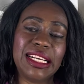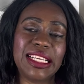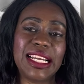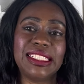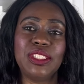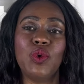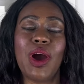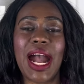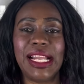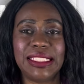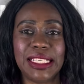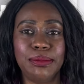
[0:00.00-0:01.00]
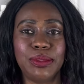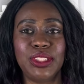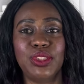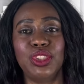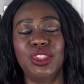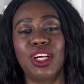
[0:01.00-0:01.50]
and get new items
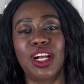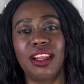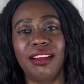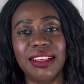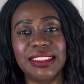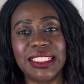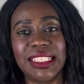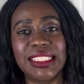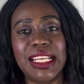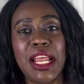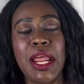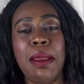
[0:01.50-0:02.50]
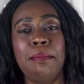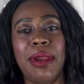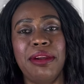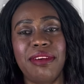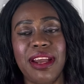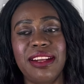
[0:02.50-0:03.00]
into your closet,
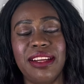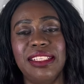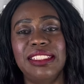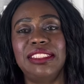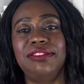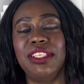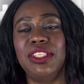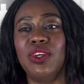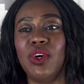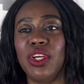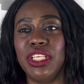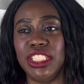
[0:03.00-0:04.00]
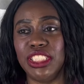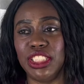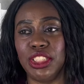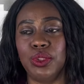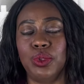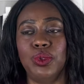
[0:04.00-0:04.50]
but rather this video
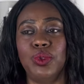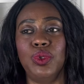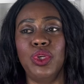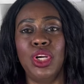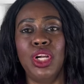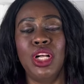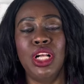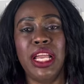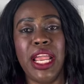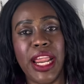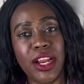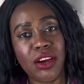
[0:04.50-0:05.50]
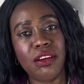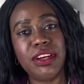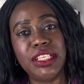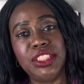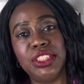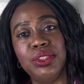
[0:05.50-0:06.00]
is to
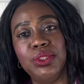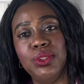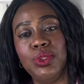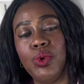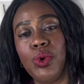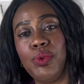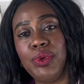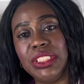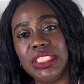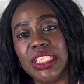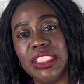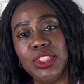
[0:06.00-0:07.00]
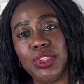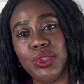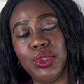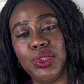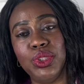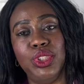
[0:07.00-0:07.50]
encourage you to reach
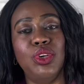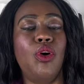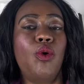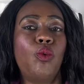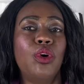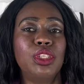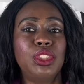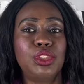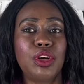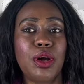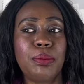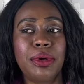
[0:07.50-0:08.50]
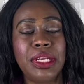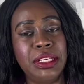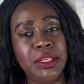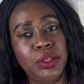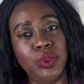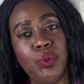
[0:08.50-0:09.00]
into your wardrobe,
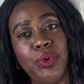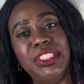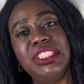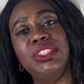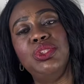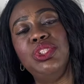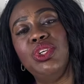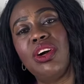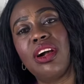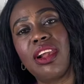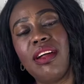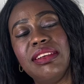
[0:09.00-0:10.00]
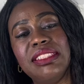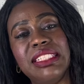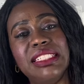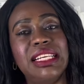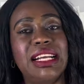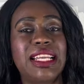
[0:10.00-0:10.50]
to reach into your
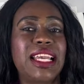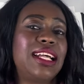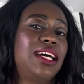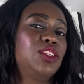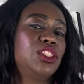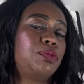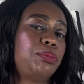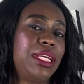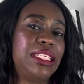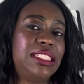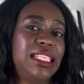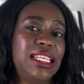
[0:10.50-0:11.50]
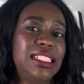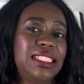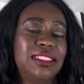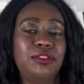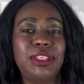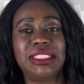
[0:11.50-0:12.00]
closet and get out those pieces
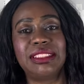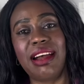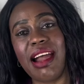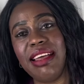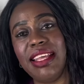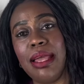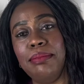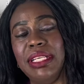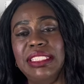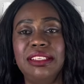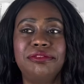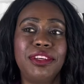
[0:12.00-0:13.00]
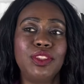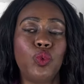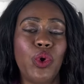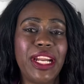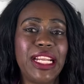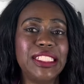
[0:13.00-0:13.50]
and restyle them in different
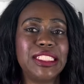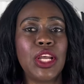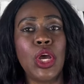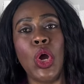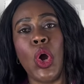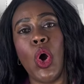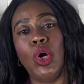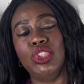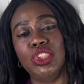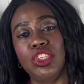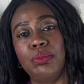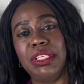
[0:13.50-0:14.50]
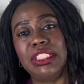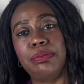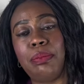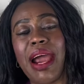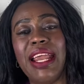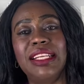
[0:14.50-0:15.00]
ways, or just to be
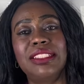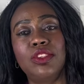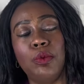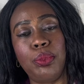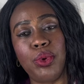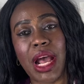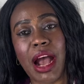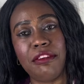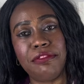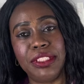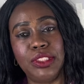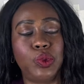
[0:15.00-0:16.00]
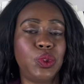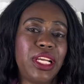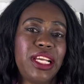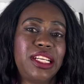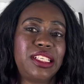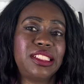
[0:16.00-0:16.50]
inspired to put outfits
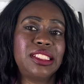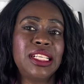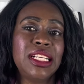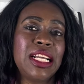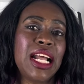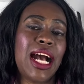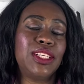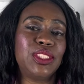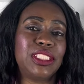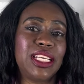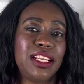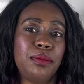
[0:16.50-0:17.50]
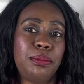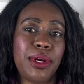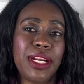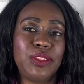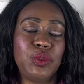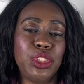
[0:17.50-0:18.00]
together as you
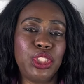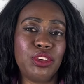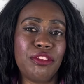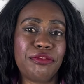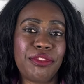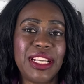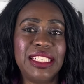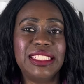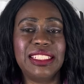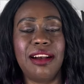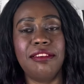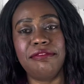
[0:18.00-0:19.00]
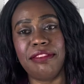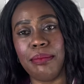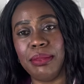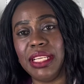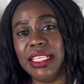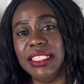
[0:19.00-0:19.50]
celebrate with your friends and
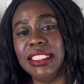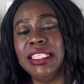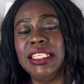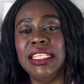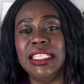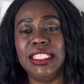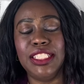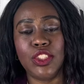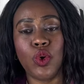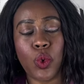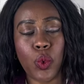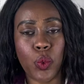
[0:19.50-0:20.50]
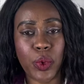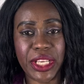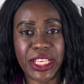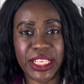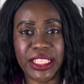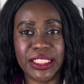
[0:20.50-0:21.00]
family this
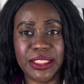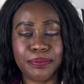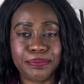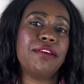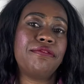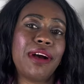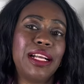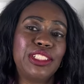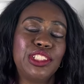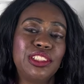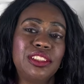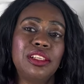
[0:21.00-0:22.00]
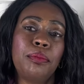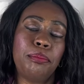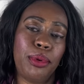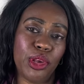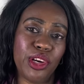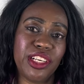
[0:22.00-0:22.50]
weekend. I'm a fashion
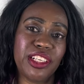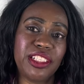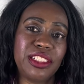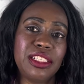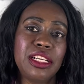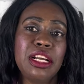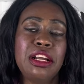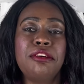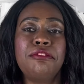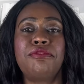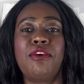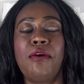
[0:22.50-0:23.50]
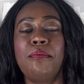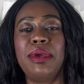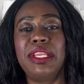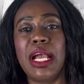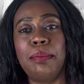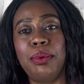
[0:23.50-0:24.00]
blogger from
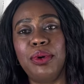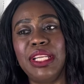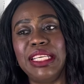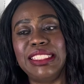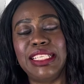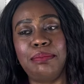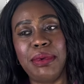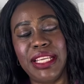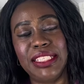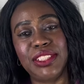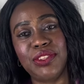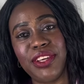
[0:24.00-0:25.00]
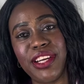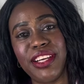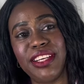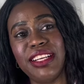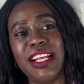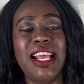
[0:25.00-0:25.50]
Minneapolis,
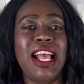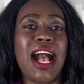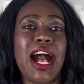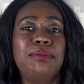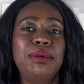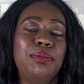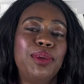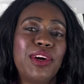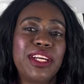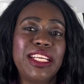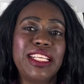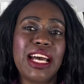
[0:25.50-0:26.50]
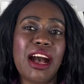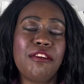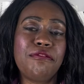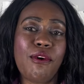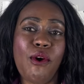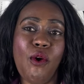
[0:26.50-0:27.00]
Minnesota. I've been blogging now
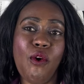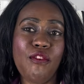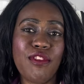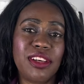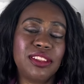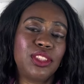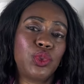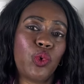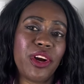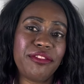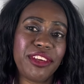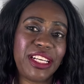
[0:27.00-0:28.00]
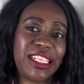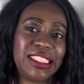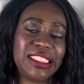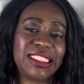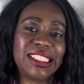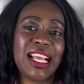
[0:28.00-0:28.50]
for over 12
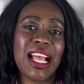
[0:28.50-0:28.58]
years.